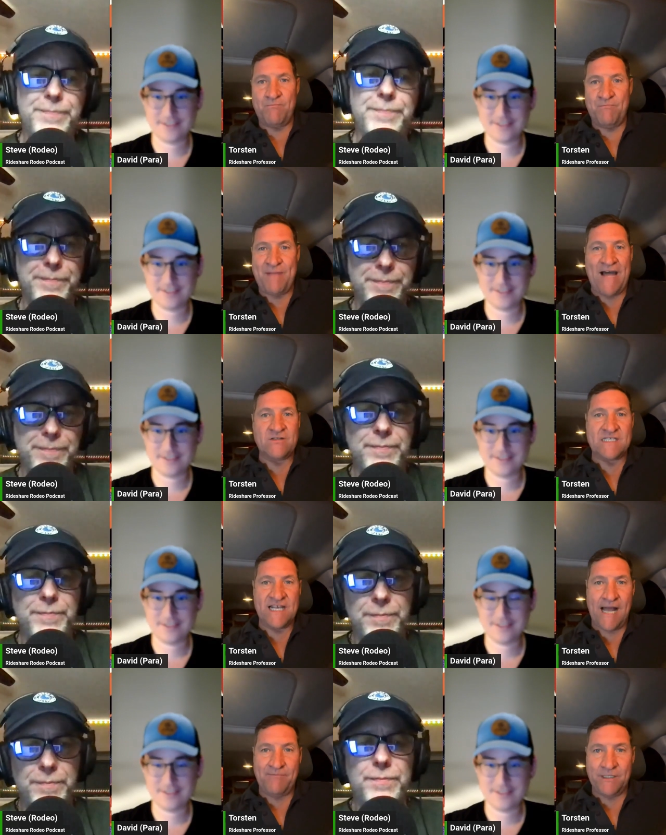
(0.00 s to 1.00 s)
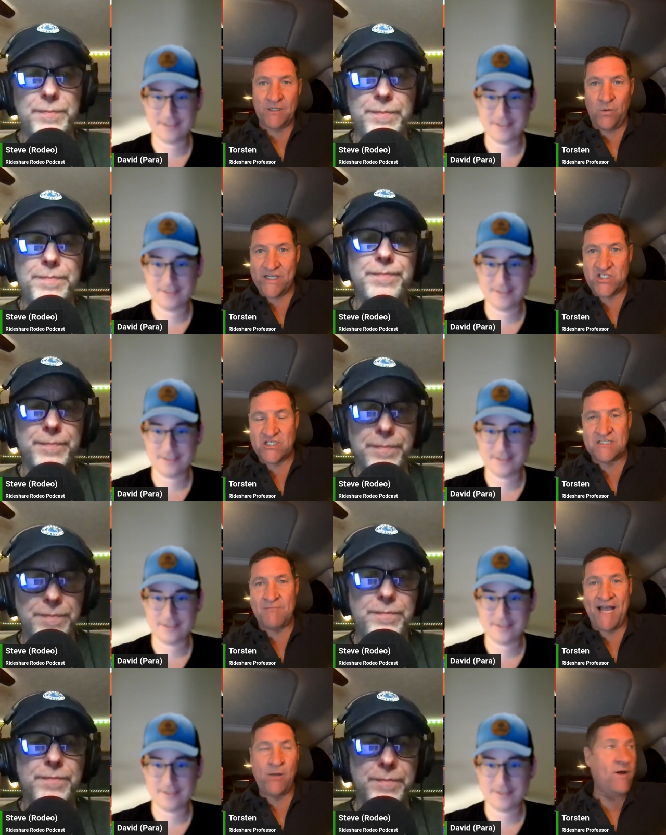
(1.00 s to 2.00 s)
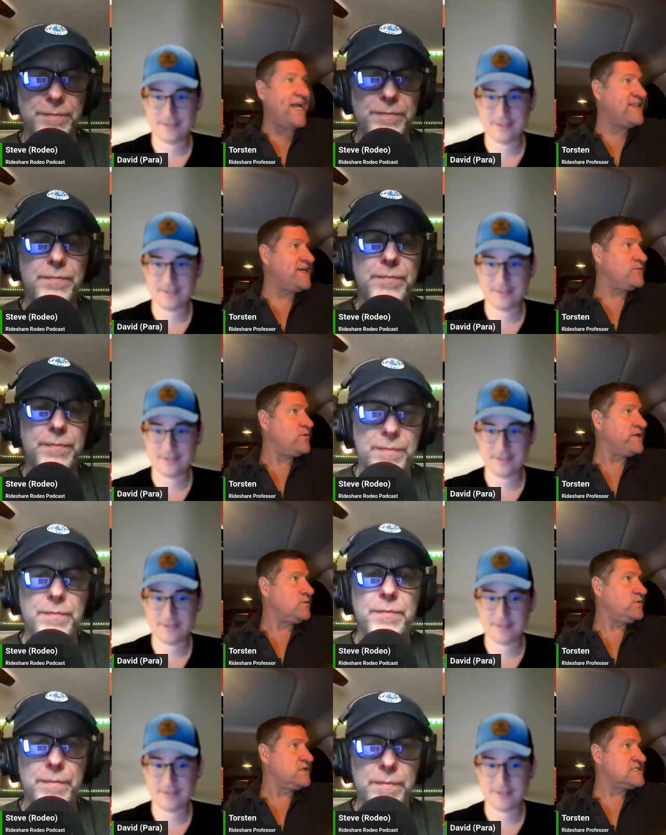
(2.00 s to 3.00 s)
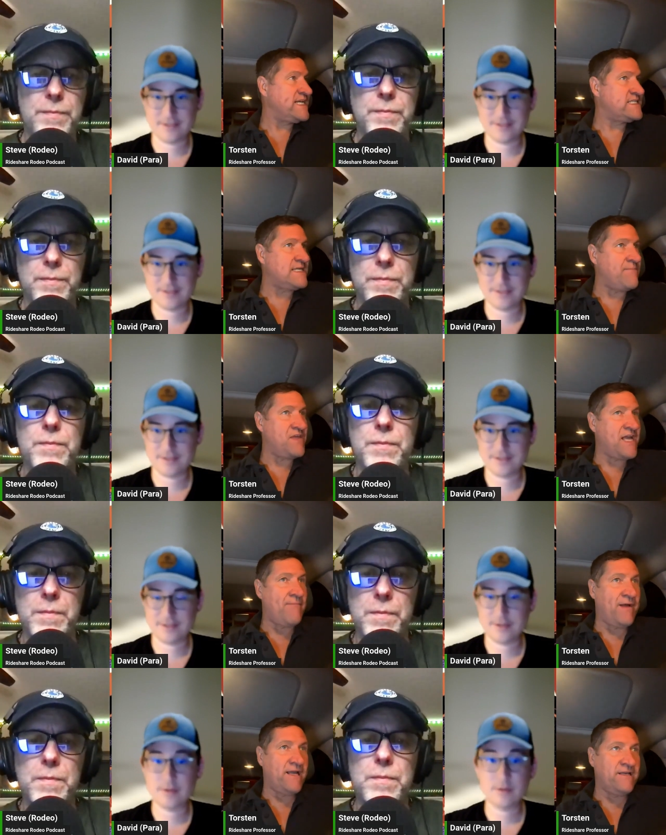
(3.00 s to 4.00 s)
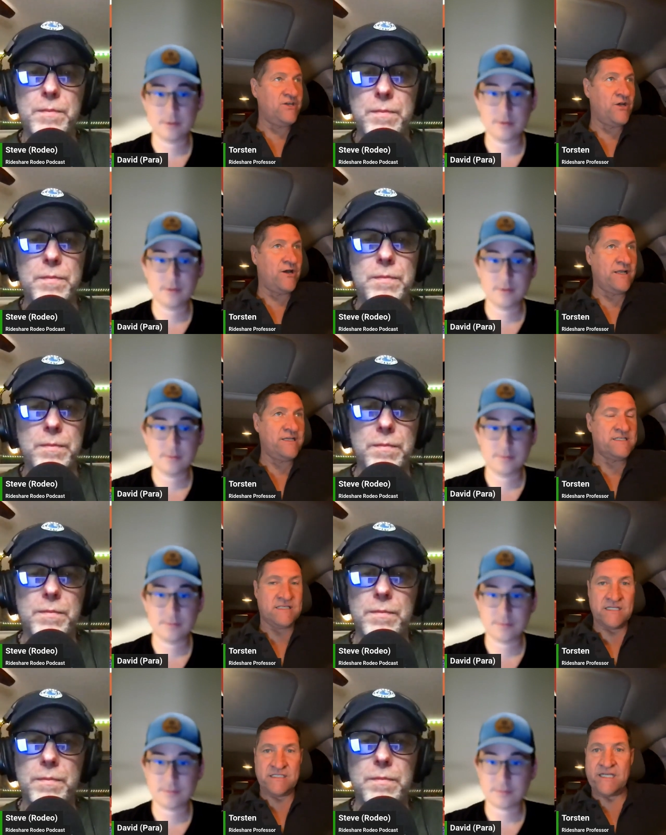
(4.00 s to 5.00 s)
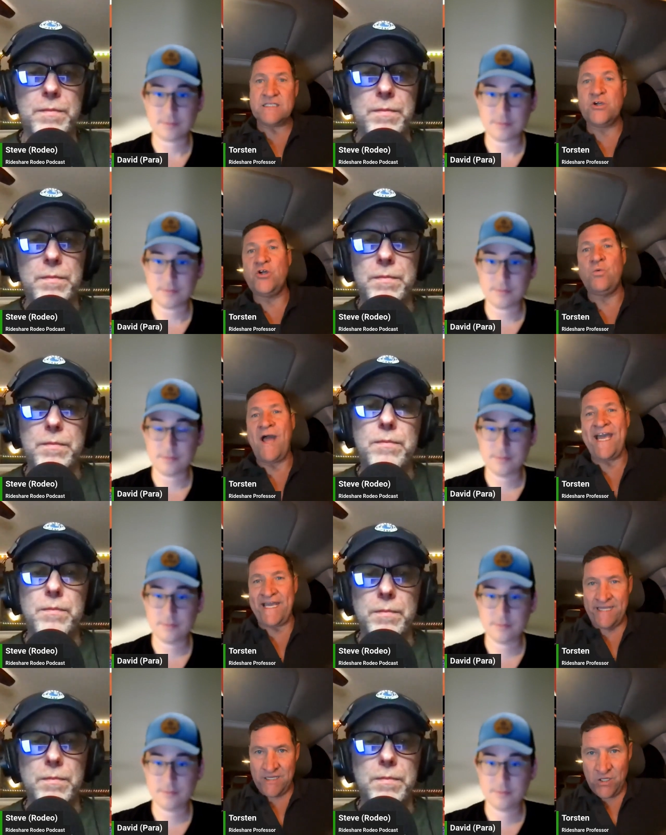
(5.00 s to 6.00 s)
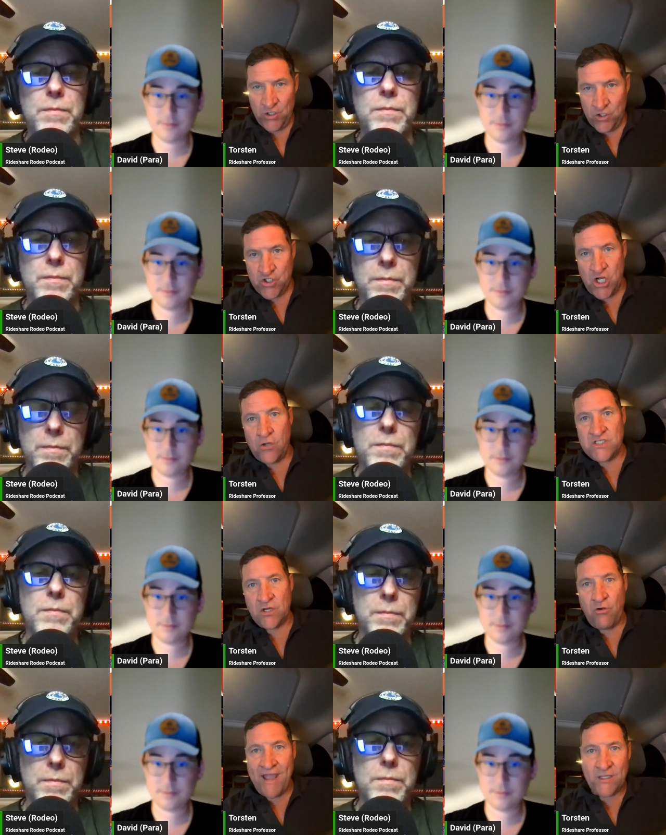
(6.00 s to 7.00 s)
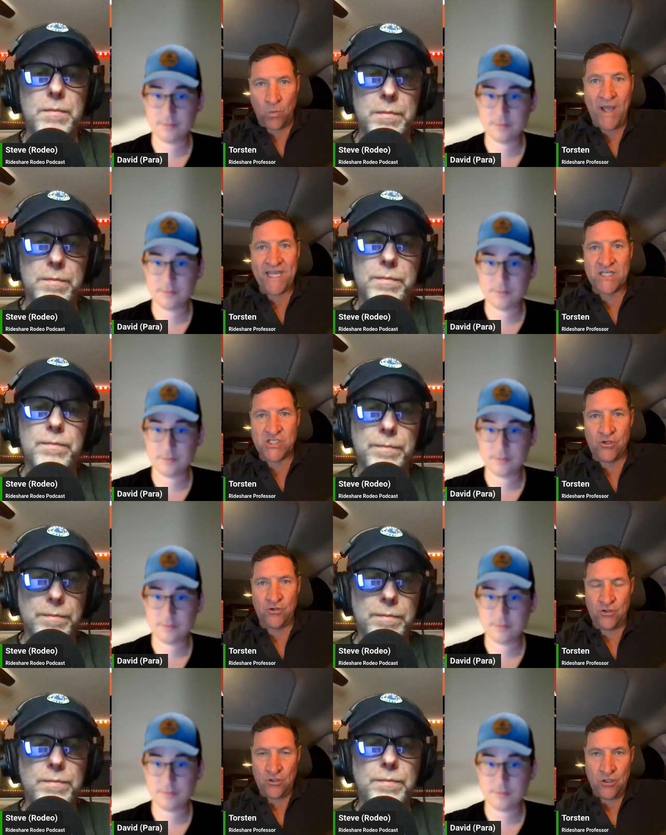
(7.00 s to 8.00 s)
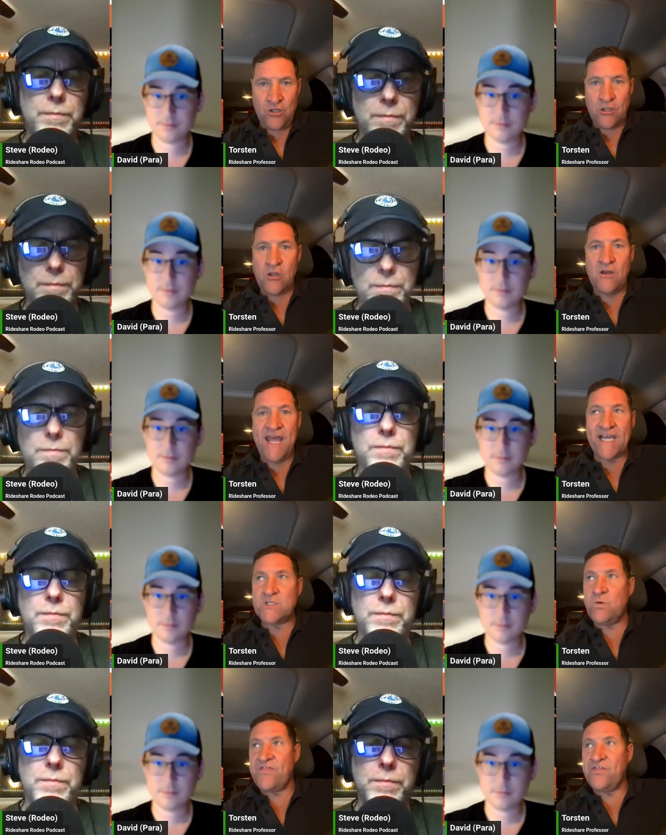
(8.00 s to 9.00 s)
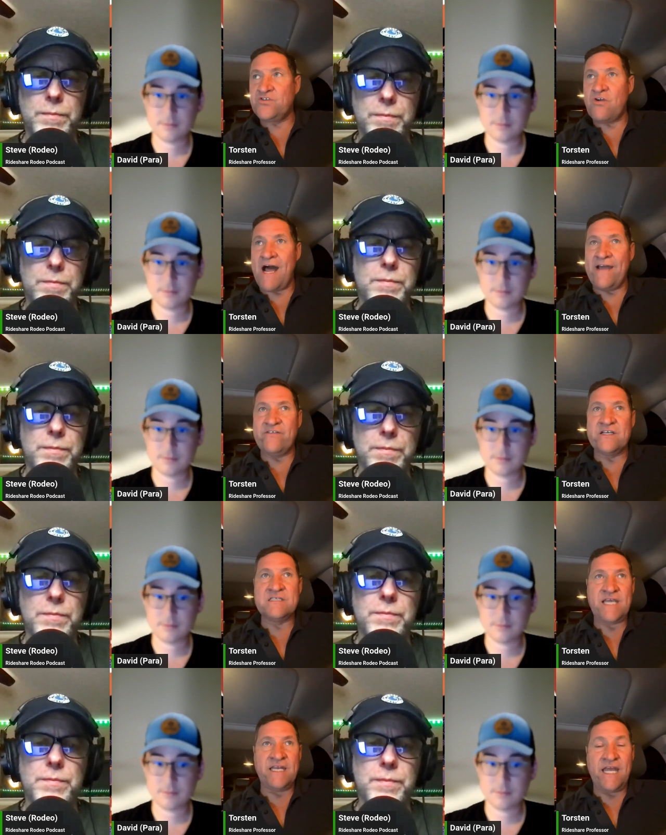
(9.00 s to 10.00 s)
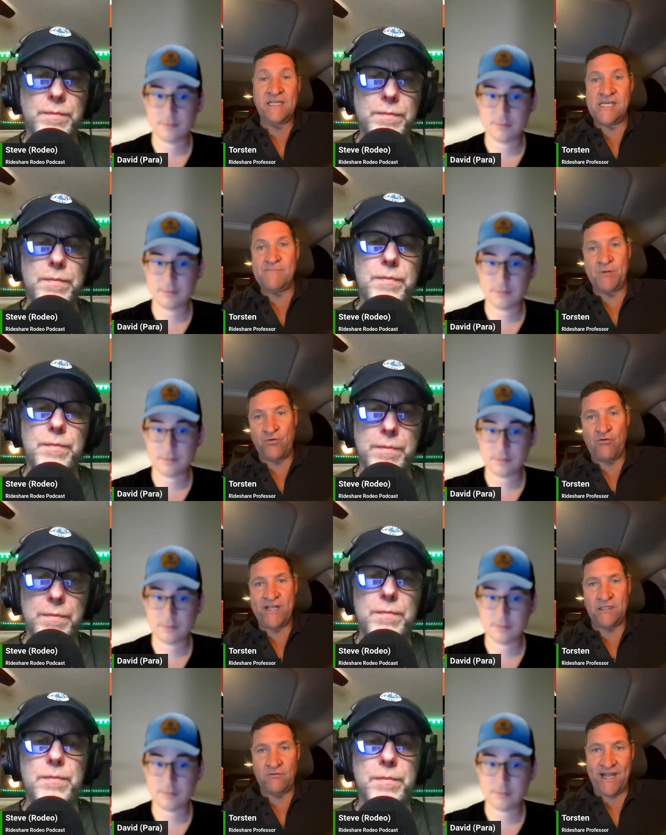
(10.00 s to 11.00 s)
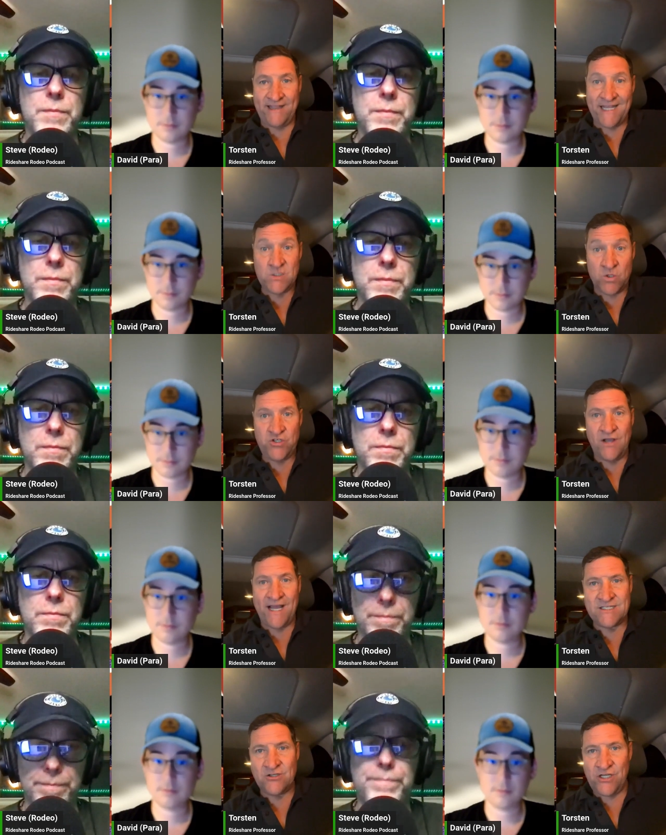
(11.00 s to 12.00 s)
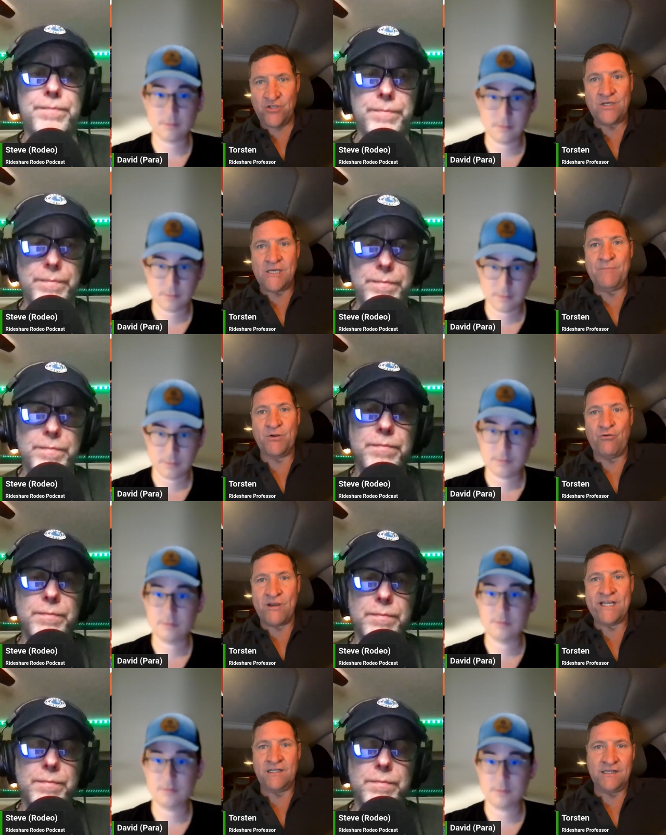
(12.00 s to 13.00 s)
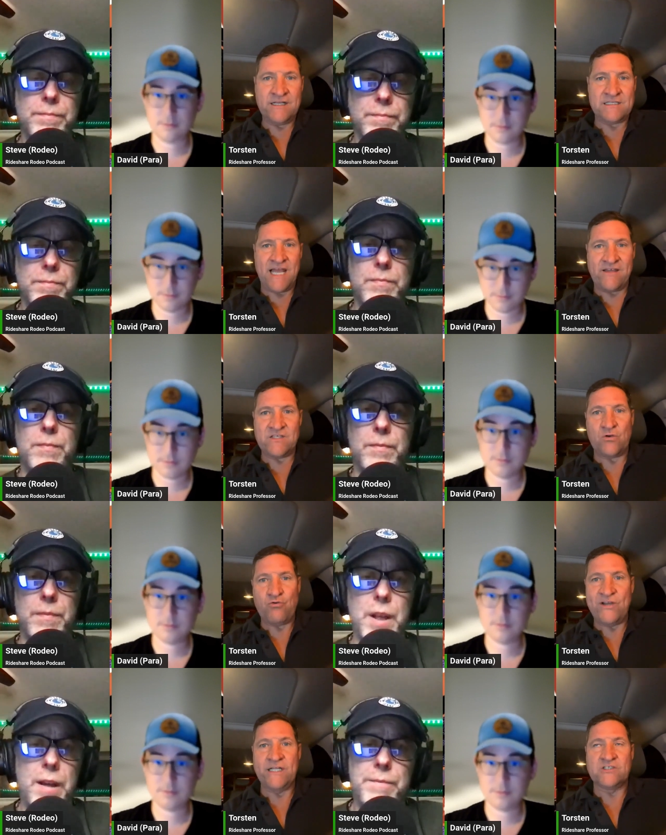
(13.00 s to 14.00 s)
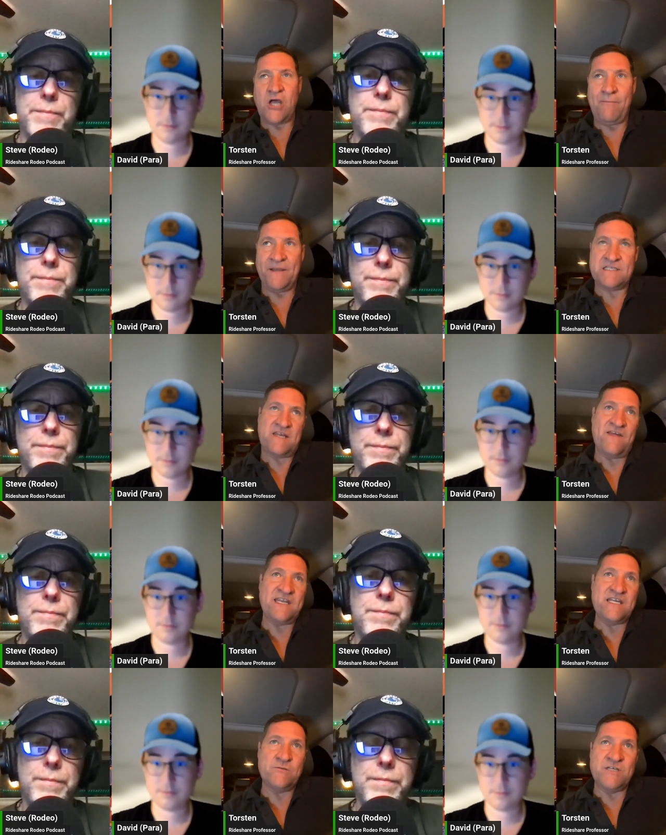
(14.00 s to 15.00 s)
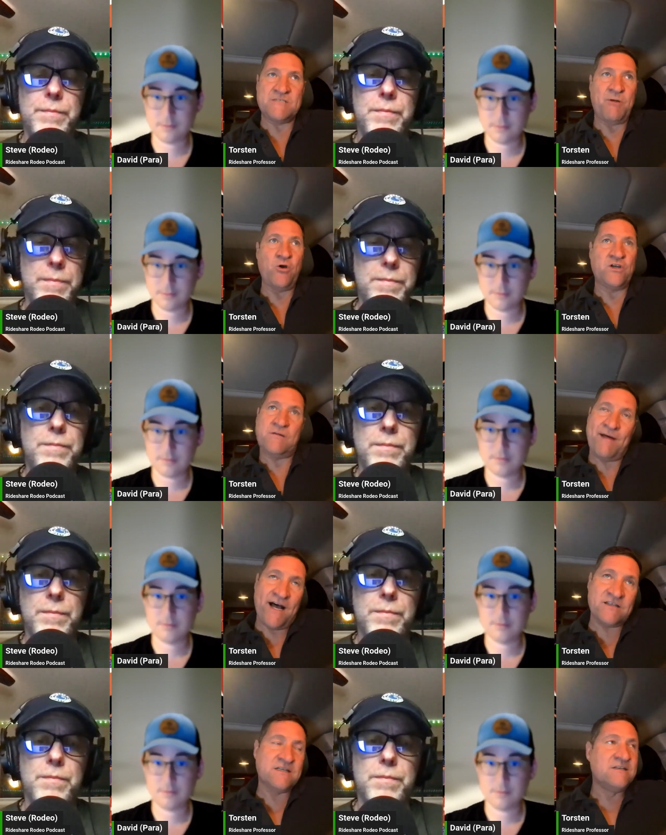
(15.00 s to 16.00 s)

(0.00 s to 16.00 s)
Speaker 1: bounce a couple of questions my way, and then we'll we'll set something up. I, you know, it's it's it's a good way. Your show is a great way to connect with the drivers and and keep it real right that's what you guys mm-hmm. are going to keep it real it's like these are real yep. topics and they need to be spoken about